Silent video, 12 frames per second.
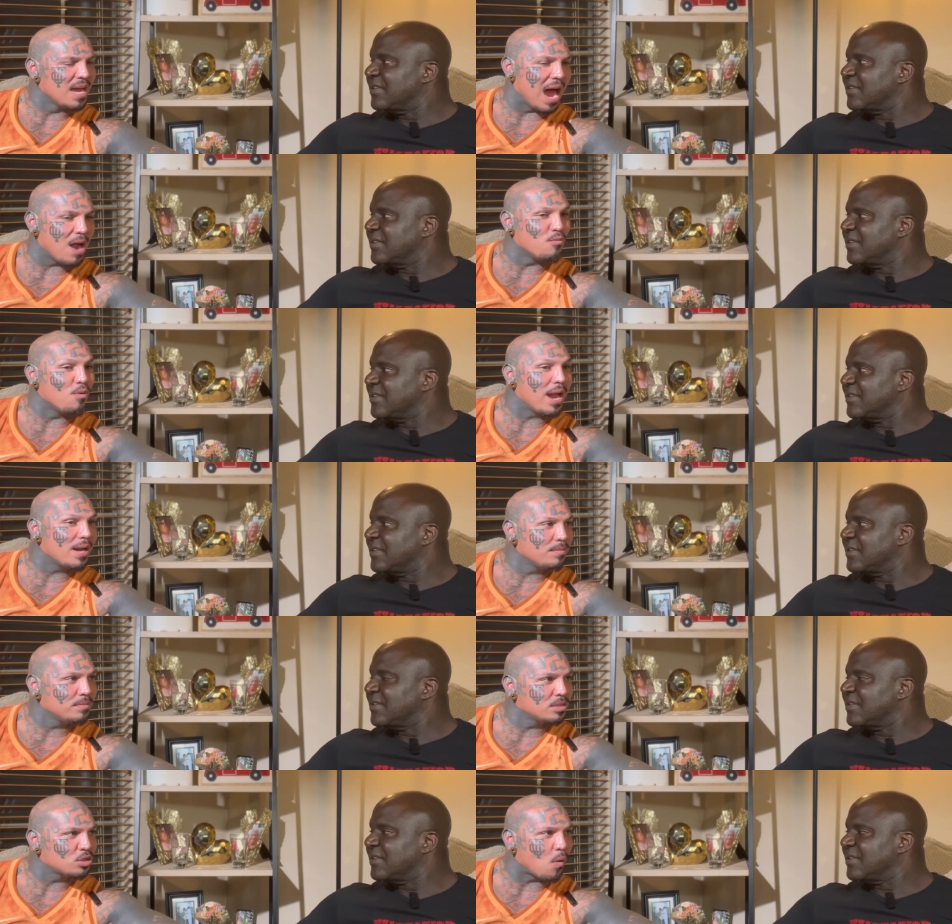Speaker 1: I read
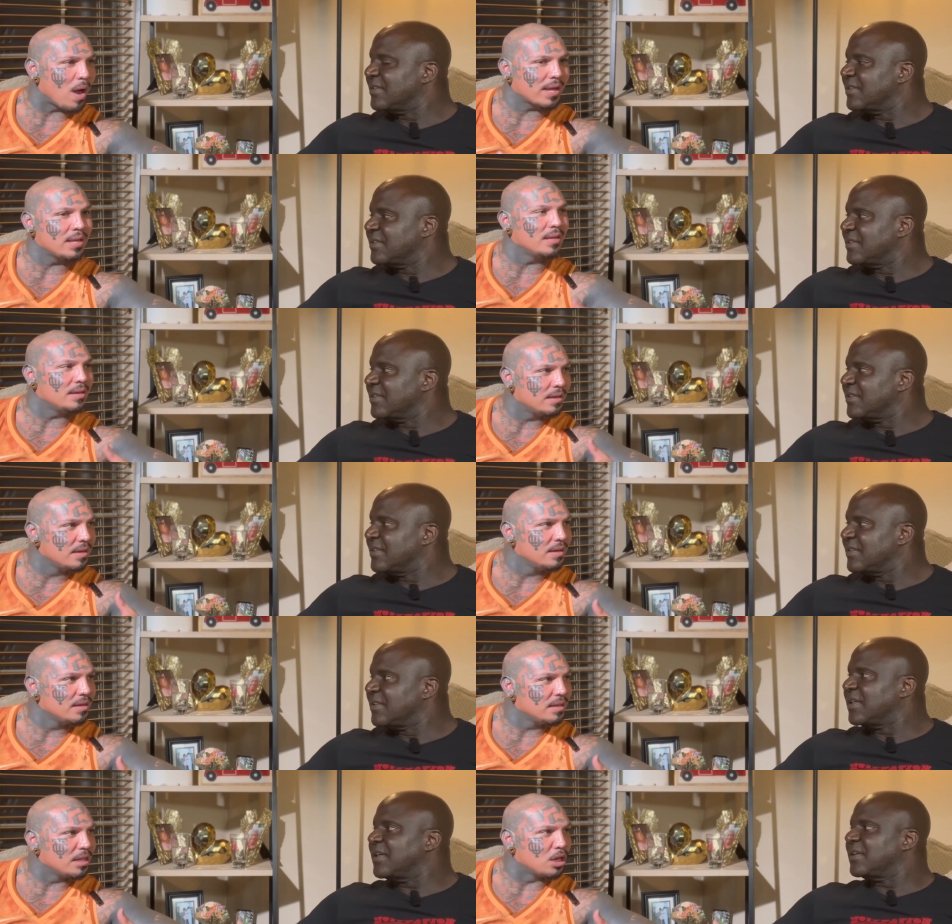them so I can
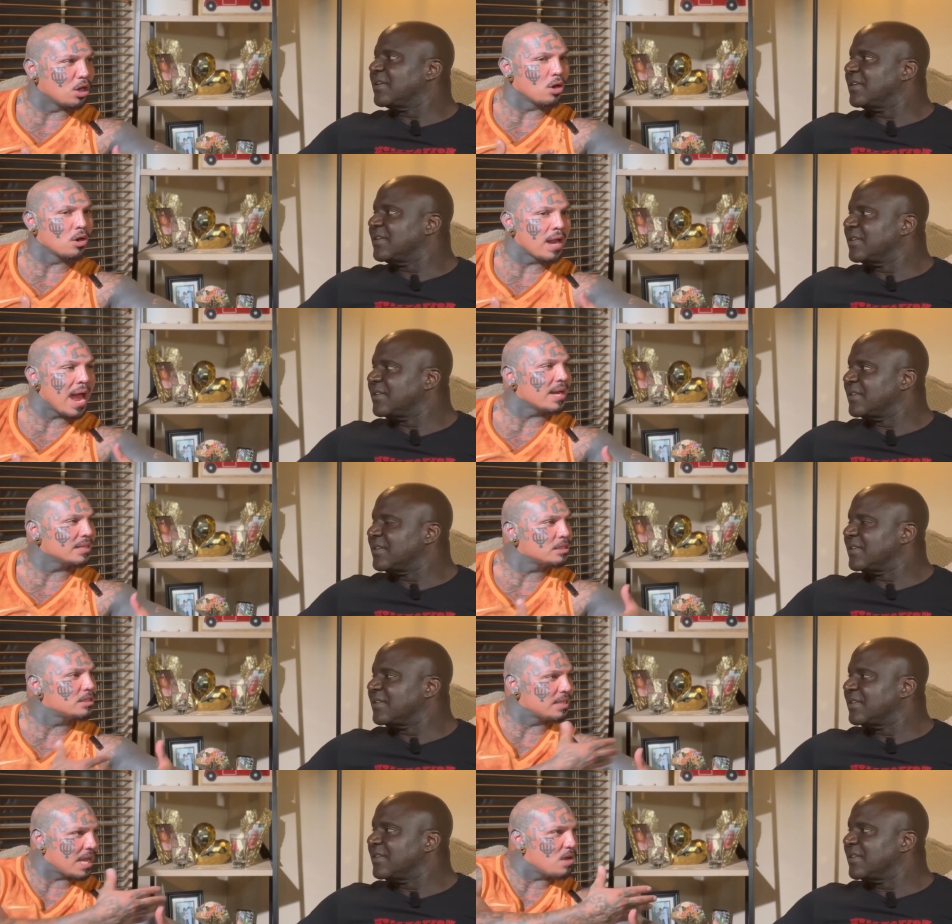yeah. learn how to
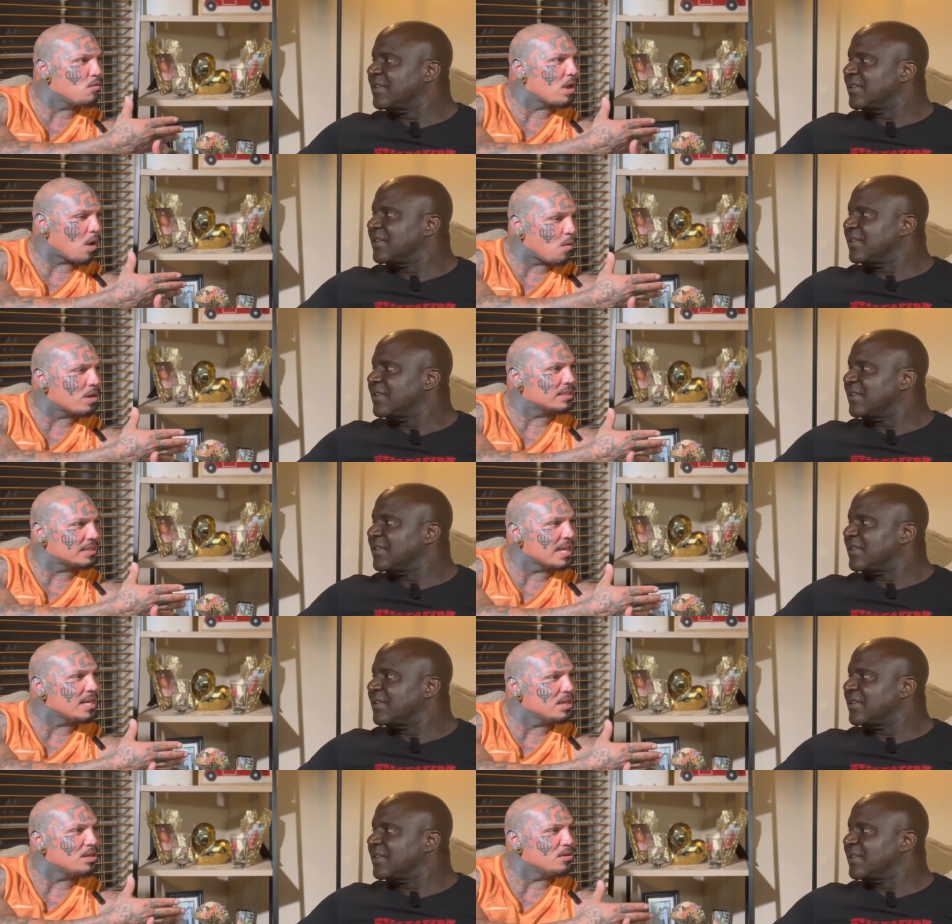say what I want to
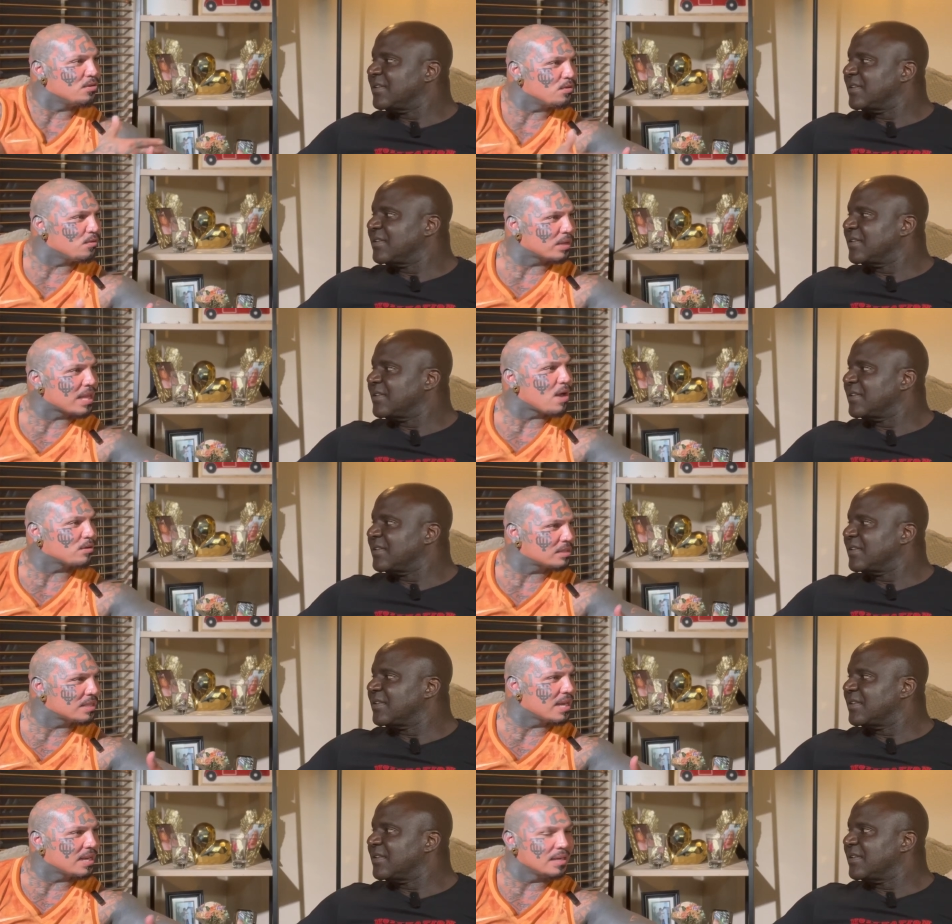say to you without
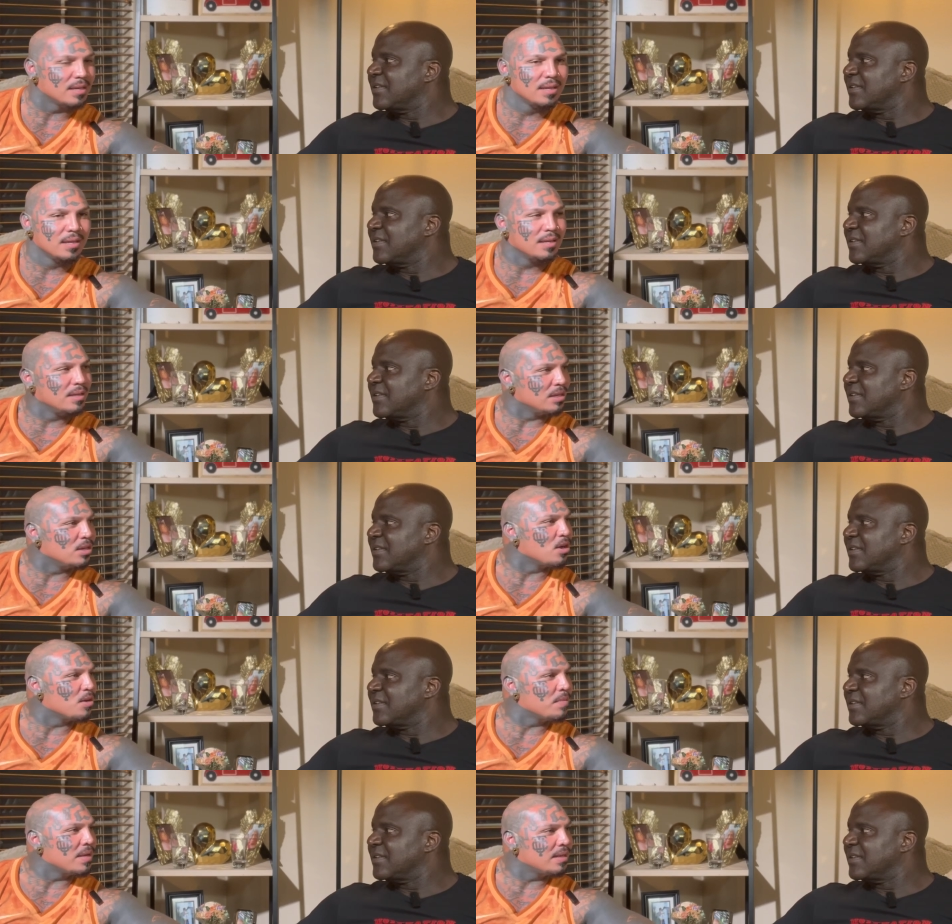saying, you know what
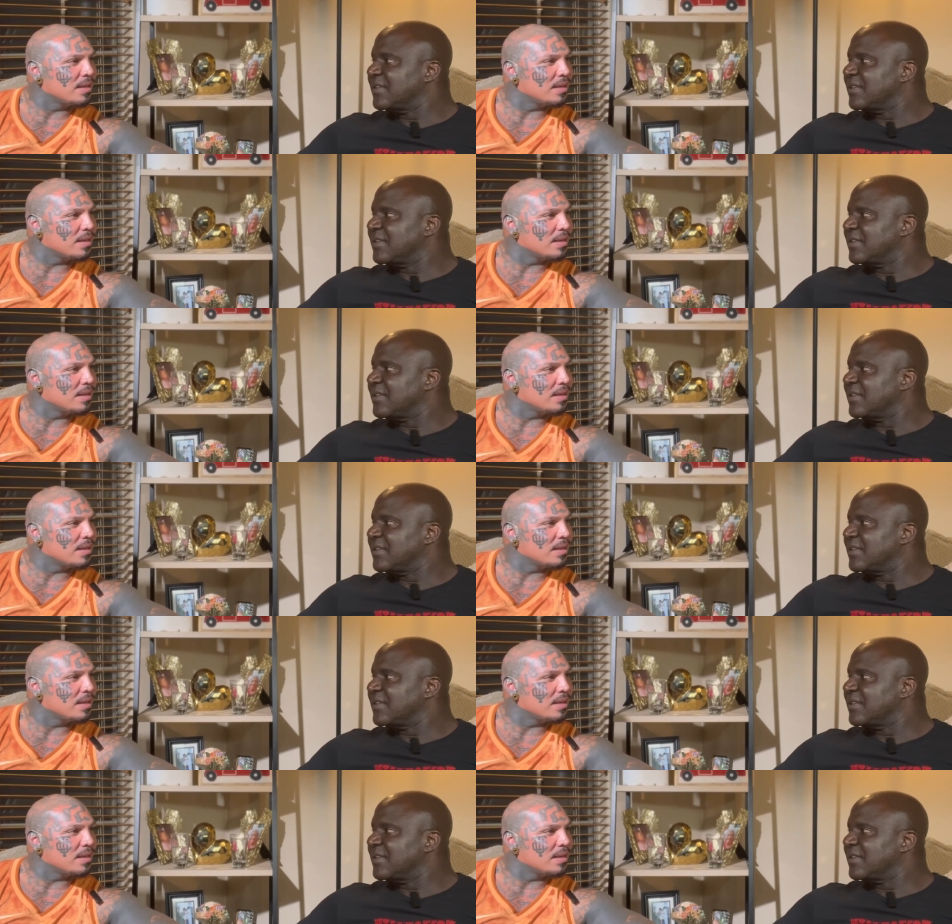I mean?